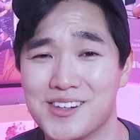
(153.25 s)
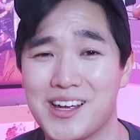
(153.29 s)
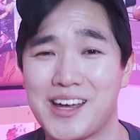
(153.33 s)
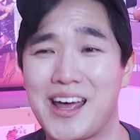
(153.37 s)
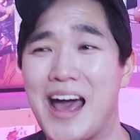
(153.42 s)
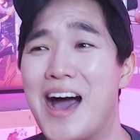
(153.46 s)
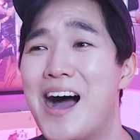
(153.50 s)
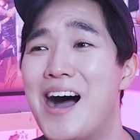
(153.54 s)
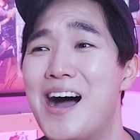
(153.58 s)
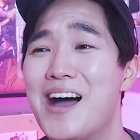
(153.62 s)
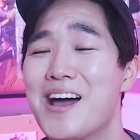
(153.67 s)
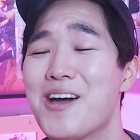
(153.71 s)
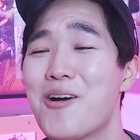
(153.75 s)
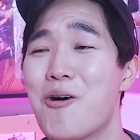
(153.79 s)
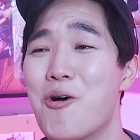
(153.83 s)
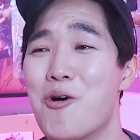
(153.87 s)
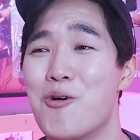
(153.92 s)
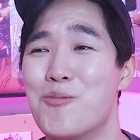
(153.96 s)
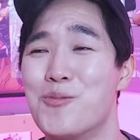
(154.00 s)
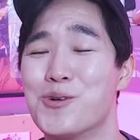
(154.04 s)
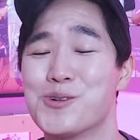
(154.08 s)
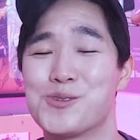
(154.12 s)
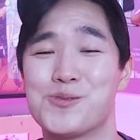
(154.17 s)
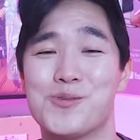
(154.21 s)
Like I
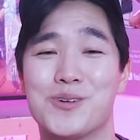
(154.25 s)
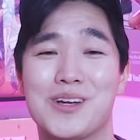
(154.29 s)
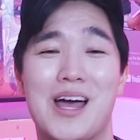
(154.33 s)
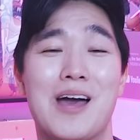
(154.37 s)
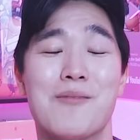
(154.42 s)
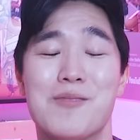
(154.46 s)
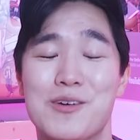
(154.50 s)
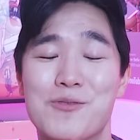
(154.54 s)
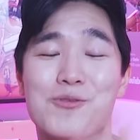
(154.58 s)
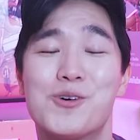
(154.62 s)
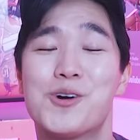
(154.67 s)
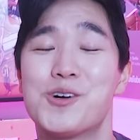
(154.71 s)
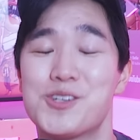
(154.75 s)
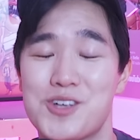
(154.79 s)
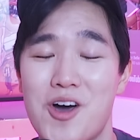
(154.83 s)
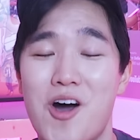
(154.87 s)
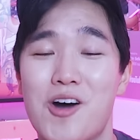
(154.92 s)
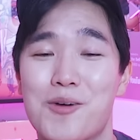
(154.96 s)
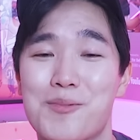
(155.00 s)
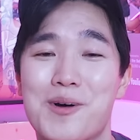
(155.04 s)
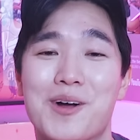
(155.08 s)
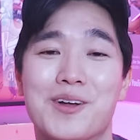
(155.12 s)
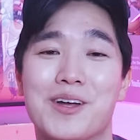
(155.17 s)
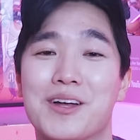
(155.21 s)
almost want, I mean, we would
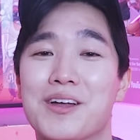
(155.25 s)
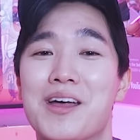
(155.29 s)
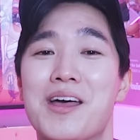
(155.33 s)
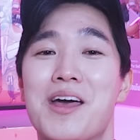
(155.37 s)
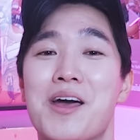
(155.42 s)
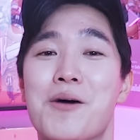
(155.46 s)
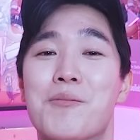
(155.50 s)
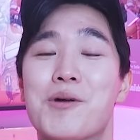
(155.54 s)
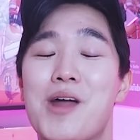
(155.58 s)
talk about it,